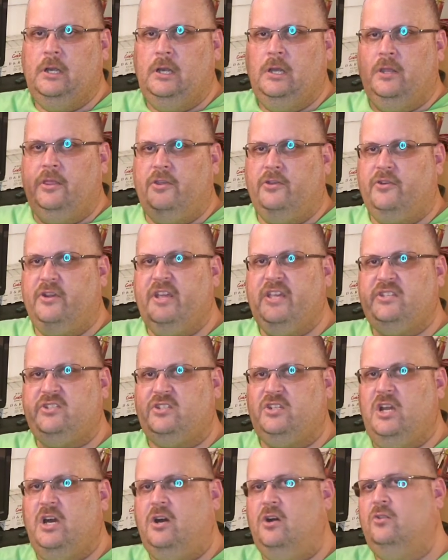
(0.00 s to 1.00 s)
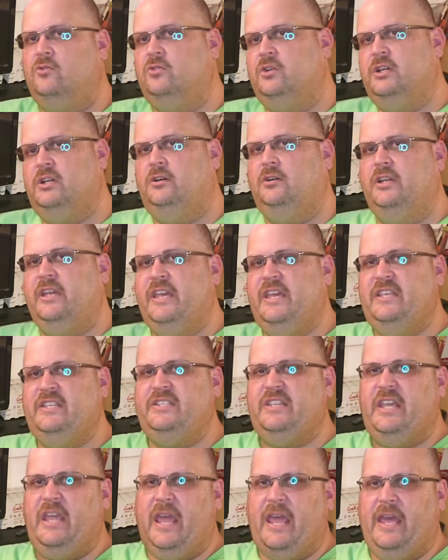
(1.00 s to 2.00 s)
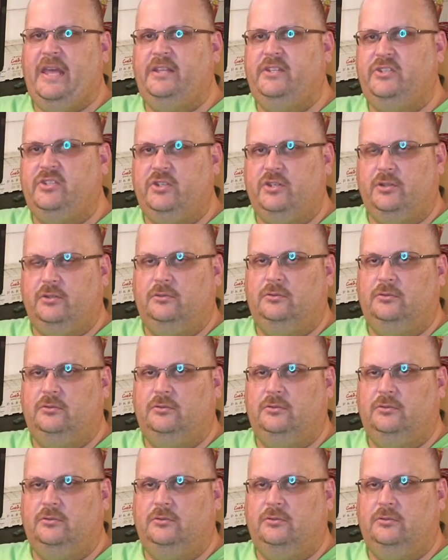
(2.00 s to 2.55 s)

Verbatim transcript: there is no real easy answer.